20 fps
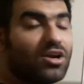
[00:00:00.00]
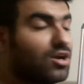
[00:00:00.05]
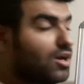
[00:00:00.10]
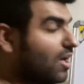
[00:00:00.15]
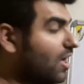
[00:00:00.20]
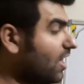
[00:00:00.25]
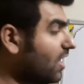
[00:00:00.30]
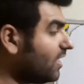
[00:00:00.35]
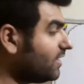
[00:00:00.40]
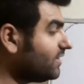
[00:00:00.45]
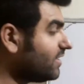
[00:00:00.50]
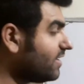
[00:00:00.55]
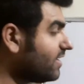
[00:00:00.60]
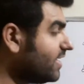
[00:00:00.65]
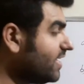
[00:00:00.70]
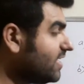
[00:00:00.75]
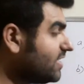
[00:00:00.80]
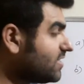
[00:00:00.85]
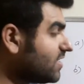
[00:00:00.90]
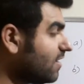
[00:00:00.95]
the
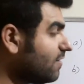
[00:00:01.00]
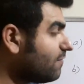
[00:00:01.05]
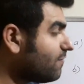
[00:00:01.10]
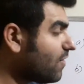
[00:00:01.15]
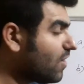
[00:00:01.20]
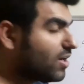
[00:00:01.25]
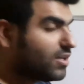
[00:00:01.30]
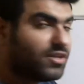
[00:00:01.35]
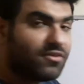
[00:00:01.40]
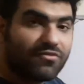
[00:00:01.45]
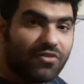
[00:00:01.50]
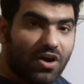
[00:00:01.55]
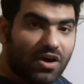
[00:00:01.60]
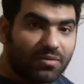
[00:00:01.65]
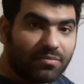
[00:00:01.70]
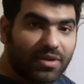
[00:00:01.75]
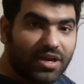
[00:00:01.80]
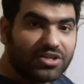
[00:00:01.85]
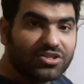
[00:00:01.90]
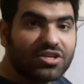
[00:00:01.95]
reason for the
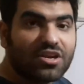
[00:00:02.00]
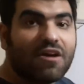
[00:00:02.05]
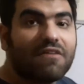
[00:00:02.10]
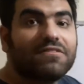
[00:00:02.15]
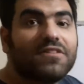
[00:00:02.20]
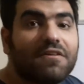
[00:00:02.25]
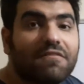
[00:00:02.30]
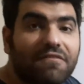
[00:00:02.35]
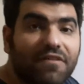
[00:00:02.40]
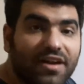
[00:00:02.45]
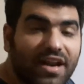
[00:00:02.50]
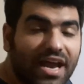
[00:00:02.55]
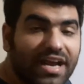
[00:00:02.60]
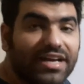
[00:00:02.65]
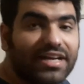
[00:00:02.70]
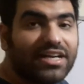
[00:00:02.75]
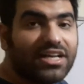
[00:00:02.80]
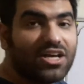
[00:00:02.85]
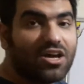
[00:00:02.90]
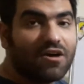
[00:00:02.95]
formation of the
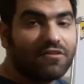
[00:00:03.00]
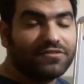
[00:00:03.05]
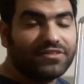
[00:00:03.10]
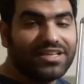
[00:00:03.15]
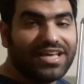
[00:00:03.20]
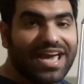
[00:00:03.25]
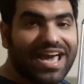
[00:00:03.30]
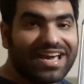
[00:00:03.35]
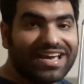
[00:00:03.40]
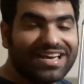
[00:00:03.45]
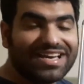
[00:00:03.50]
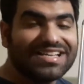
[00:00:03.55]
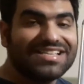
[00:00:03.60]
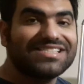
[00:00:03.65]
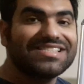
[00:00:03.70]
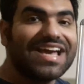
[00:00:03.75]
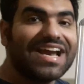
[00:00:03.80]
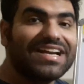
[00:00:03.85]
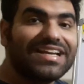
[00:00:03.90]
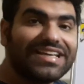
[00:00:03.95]
variety of the
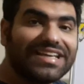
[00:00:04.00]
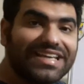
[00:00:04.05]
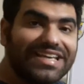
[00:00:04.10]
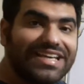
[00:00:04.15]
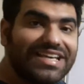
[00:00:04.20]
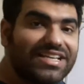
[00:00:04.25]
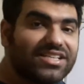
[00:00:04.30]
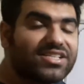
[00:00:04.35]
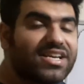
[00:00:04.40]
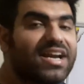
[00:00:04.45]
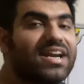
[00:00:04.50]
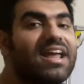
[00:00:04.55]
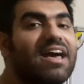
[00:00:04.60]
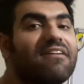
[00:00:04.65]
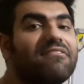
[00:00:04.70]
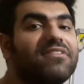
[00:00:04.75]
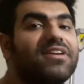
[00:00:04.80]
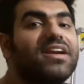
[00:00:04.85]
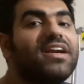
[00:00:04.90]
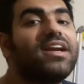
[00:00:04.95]
angles at each and
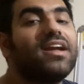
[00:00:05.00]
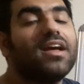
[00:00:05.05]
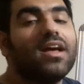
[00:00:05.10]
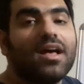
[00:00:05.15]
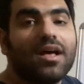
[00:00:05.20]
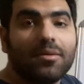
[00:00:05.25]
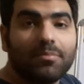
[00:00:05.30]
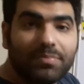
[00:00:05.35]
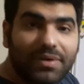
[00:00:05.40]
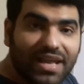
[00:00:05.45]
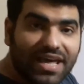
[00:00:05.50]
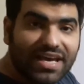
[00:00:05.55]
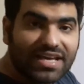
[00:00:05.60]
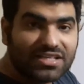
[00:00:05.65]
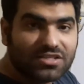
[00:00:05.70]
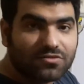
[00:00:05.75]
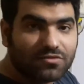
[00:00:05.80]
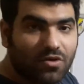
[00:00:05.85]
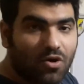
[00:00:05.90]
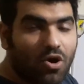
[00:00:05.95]
every
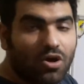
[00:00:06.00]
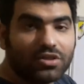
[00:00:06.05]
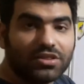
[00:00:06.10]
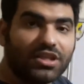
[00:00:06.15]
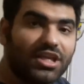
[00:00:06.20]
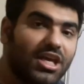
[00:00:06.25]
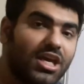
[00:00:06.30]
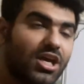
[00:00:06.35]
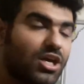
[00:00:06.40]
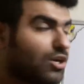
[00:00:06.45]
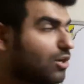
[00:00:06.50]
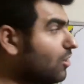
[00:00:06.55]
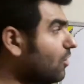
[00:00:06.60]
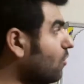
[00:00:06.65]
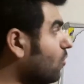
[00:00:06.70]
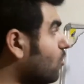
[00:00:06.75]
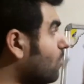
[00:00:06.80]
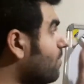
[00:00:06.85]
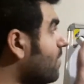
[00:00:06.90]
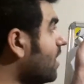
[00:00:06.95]
place on the
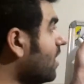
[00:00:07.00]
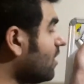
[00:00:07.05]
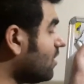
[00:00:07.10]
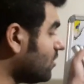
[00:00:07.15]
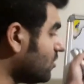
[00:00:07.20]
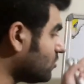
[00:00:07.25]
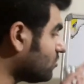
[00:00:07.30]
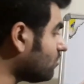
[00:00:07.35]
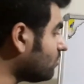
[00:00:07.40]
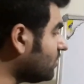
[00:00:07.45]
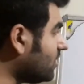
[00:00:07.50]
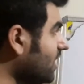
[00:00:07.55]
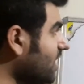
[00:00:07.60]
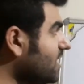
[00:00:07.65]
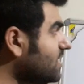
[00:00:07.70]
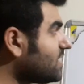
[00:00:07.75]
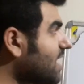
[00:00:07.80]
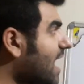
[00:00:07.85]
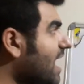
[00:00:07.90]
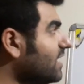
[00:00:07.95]
globe. So
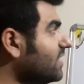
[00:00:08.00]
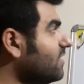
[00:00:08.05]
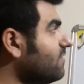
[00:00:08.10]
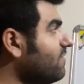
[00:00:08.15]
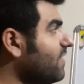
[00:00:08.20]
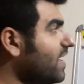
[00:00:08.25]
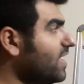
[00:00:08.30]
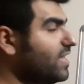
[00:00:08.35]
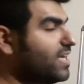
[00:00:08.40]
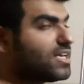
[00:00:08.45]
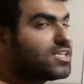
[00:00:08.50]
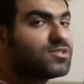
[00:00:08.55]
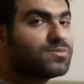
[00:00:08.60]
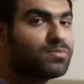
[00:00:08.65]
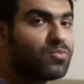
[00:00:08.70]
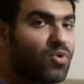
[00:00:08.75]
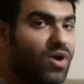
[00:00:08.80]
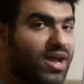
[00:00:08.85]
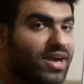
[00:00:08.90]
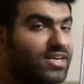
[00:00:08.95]
these are the various
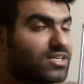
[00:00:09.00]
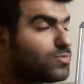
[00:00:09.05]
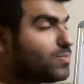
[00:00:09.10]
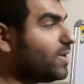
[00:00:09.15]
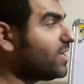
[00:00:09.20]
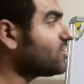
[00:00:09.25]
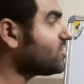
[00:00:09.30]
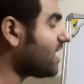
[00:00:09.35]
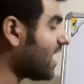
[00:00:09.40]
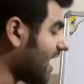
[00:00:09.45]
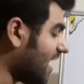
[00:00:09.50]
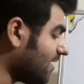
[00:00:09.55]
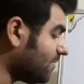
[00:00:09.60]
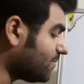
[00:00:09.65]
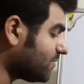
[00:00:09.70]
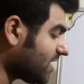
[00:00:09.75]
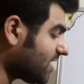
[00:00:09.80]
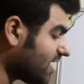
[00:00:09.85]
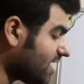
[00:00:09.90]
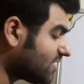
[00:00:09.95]
points which
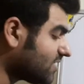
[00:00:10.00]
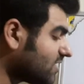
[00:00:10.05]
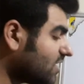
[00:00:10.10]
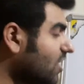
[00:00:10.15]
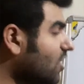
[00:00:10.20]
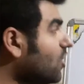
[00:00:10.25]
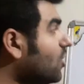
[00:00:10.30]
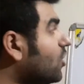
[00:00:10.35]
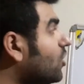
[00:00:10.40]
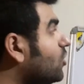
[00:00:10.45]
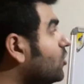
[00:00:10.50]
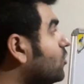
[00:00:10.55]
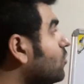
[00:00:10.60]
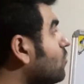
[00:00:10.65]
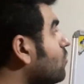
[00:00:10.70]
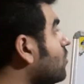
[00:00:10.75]
helps us to